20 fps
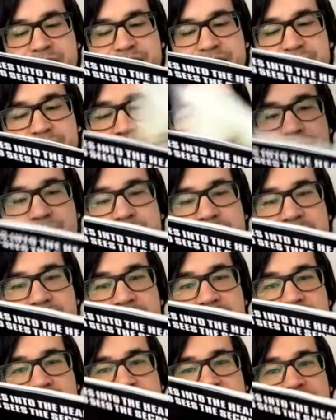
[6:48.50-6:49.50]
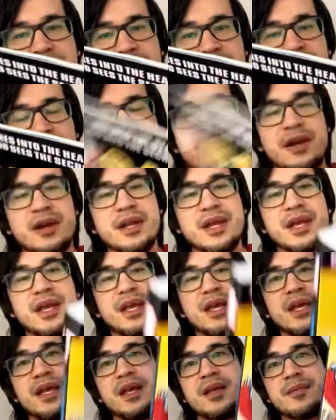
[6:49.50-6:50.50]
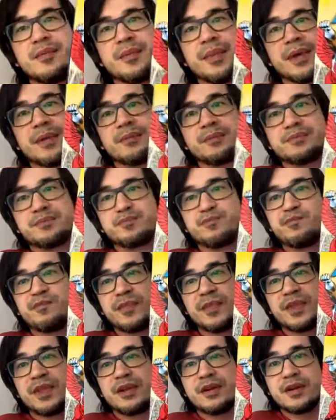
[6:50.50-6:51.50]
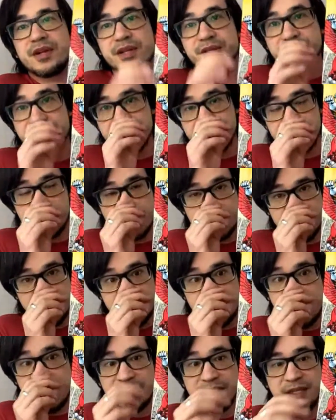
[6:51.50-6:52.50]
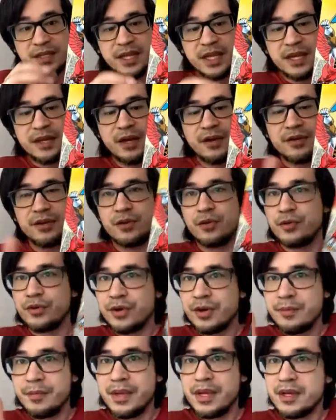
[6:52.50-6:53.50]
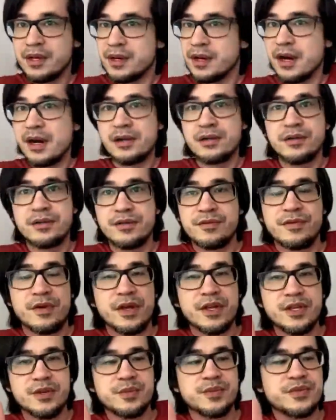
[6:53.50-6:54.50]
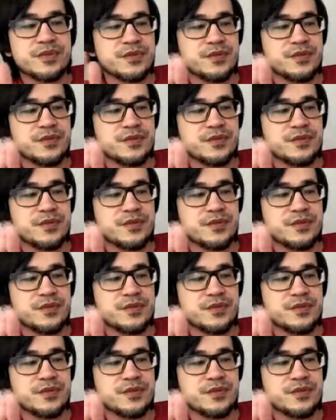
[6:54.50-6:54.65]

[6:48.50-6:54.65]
so I don't know why the cutoff is there. But there it is. That's how they had to lay it out in order to make all of the volumes